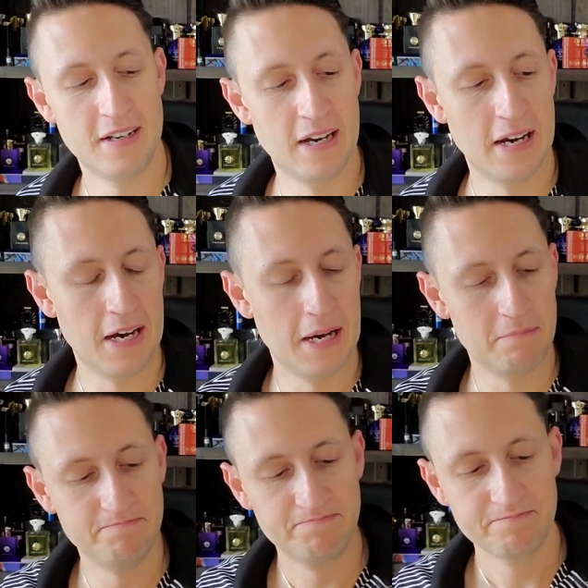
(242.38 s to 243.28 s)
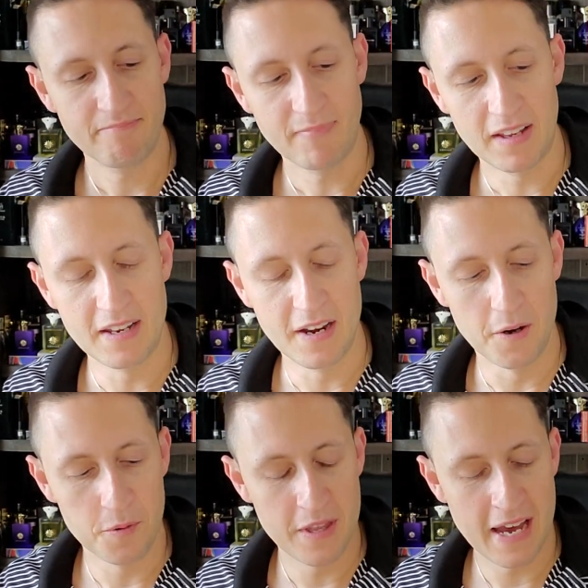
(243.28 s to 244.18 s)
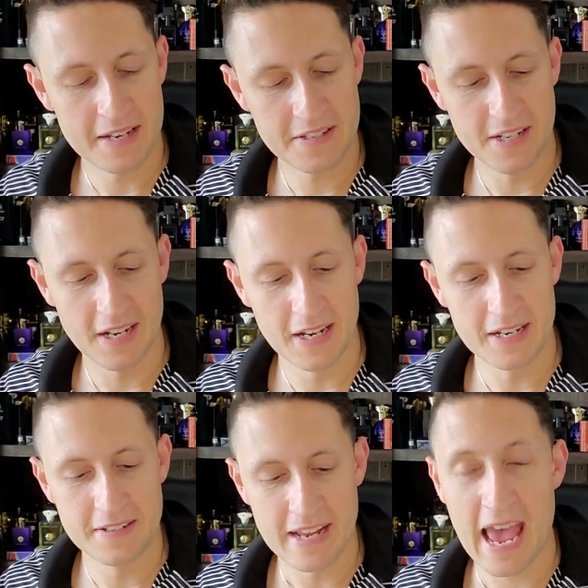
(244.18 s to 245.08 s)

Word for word: um, you know that uh,